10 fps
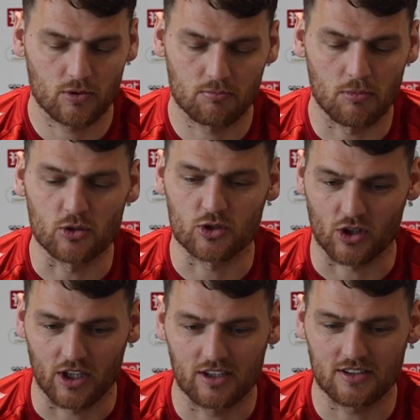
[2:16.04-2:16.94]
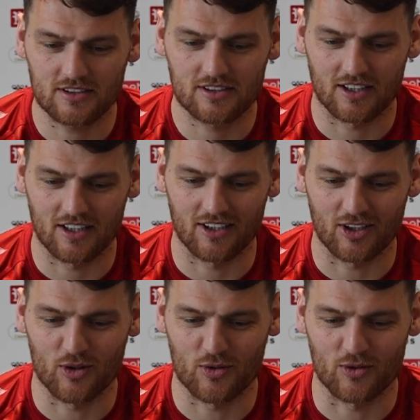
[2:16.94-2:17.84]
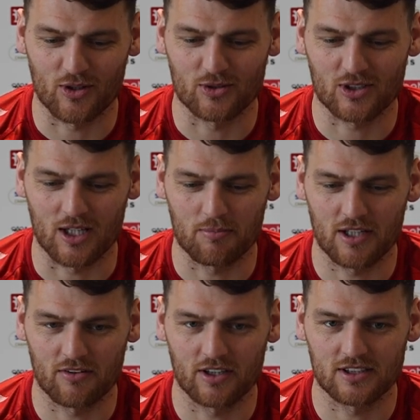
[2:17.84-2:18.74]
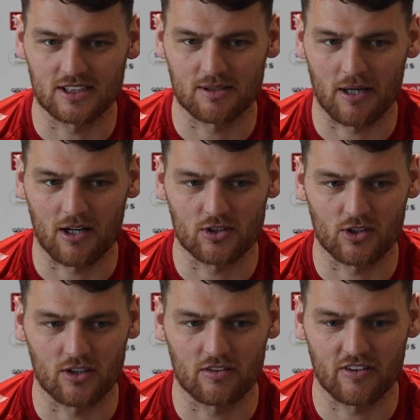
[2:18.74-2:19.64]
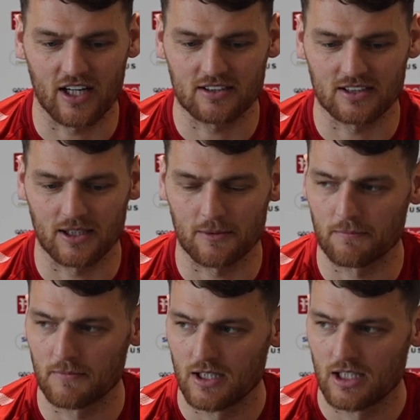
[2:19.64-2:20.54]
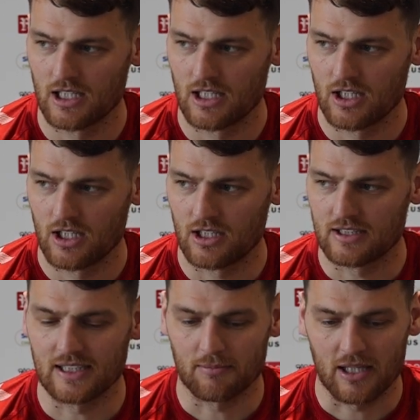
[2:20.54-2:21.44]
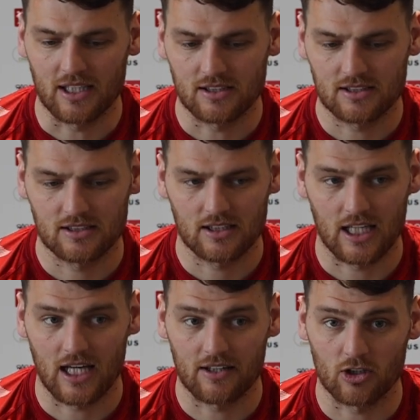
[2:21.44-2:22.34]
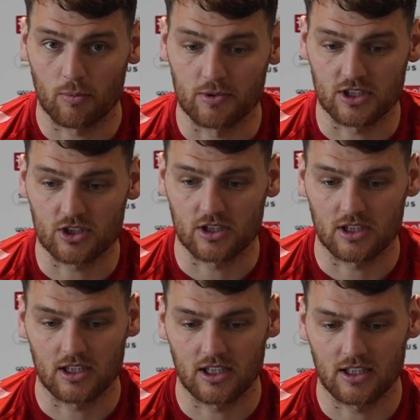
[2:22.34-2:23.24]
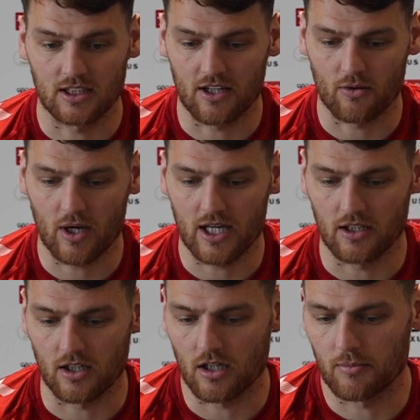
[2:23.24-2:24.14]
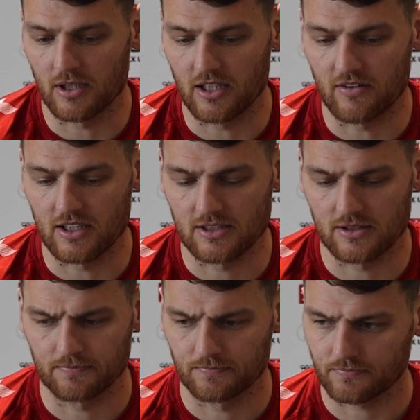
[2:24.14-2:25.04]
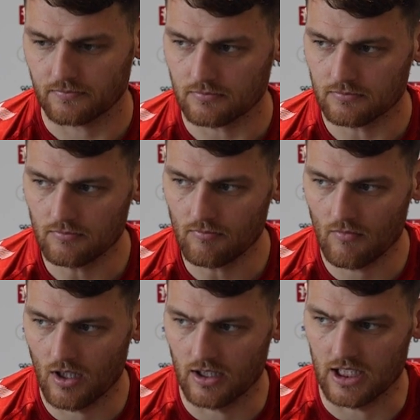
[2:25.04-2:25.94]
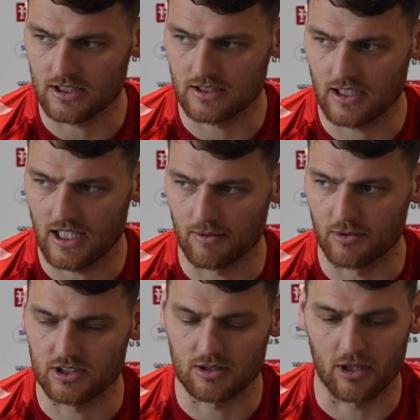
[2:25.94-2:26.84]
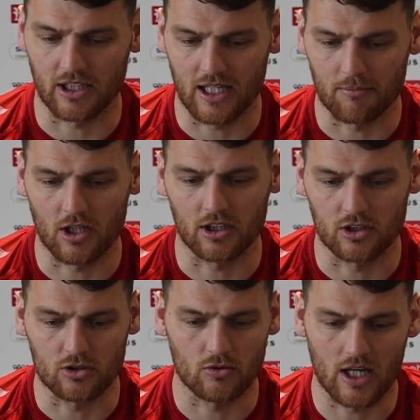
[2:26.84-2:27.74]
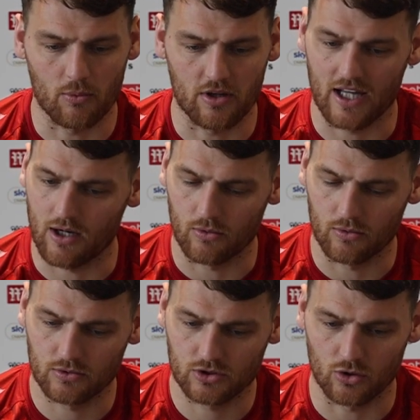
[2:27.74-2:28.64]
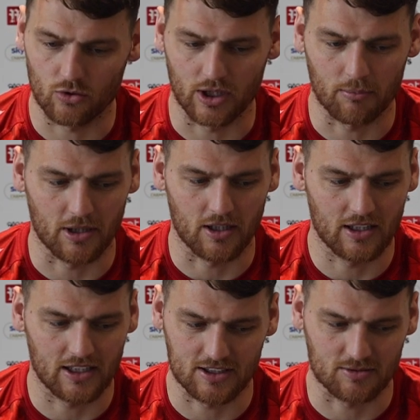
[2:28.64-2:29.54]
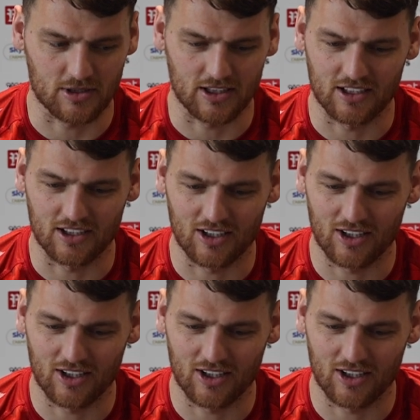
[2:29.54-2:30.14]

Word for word: most strikers uh, go through those kind of periods. It's about trying to affect um, the teammates uh, and the opposition in, in another way. And I, I, believe there's there's elements to my game that I can do that without scoring, but that doesn't mean that